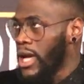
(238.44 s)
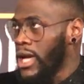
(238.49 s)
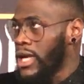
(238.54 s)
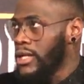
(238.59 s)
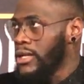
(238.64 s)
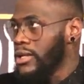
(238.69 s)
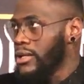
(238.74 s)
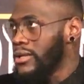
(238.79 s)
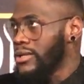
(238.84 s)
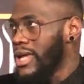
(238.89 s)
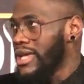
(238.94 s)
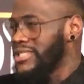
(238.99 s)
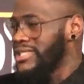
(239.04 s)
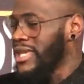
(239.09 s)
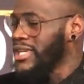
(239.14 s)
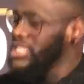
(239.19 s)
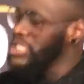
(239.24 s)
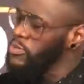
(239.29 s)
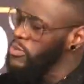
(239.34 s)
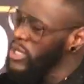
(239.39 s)
And they
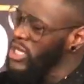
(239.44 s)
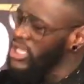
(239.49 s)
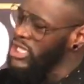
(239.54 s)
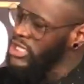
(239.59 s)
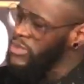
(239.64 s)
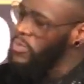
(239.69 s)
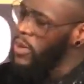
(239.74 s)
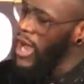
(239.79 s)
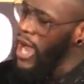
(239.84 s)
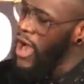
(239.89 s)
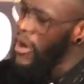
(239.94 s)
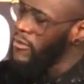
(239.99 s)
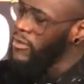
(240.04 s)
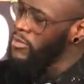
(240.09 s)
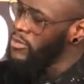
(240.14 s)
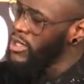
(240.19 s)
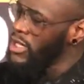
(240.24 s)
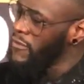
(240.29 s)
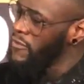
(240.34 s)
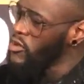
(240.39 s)
say speed is power,
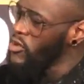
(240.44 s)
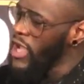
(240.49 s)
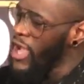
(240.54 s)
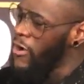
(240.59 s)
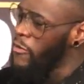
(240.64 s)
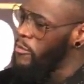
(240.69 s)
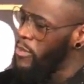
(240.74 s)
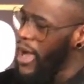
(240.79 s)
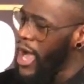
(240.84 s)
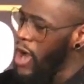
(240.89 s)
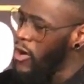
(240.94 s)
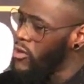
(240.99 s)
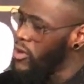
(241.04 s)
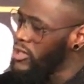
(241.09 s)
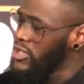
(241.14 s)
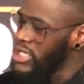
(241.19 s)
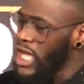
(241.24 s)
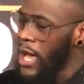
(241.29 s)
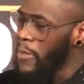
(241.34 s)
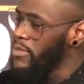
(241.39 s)
but if you have power
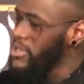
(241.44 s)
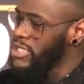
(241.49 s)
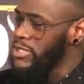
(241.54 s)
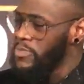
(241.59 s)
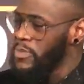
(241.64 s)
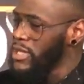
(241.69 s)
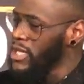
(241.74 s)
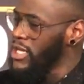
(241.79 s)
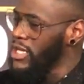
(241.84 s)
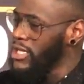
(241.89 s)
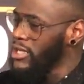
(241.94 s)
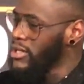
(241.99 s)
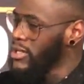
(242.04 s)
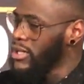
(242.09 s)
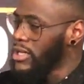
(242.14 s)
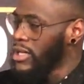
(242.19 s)
on top of speed,